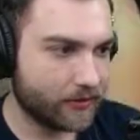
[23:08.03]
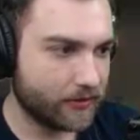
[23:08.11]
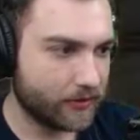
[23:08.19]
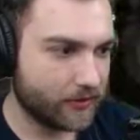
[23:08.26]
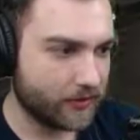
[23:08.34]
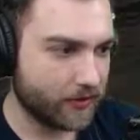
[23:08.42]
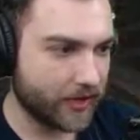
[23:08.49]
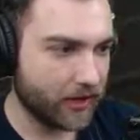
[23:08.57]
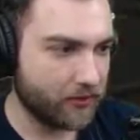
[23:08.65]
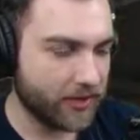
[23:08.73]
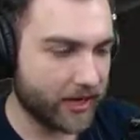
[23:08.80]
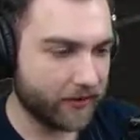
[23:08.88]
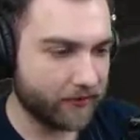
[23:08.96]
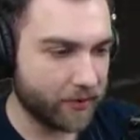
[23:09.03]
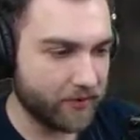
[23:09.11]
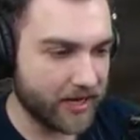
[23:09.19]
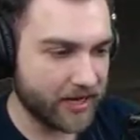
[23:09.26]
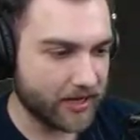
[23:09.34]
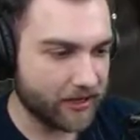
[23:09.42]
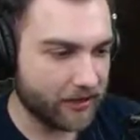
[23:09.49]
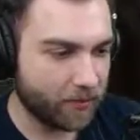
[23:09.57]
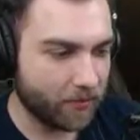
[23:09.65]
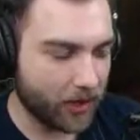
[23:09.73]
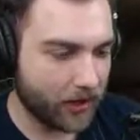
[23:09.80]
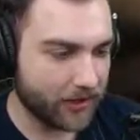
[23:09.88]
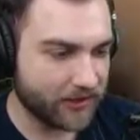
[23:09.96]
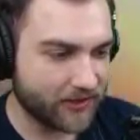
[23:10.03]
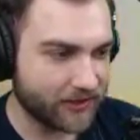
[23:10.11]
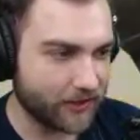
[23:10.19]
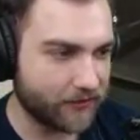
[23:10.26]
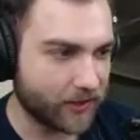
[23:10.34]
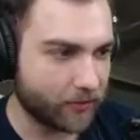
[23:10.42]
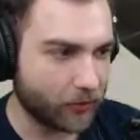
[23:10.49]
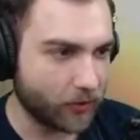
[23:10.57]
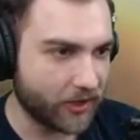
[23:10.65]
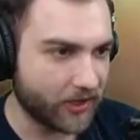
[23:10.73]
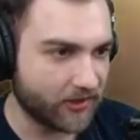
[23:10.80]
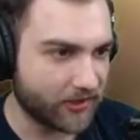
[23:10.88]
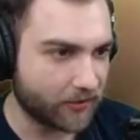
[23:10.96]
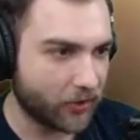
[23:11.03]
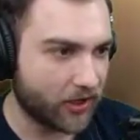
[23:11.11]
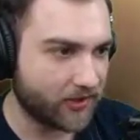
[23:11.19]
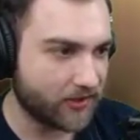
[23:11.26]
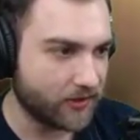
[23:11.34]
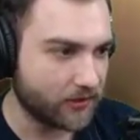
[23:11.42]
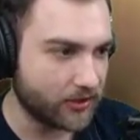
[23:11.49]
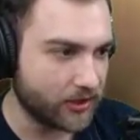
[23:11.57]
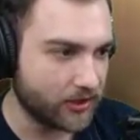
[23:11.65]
So now we have the main boss of Separate Ways. This boss is unique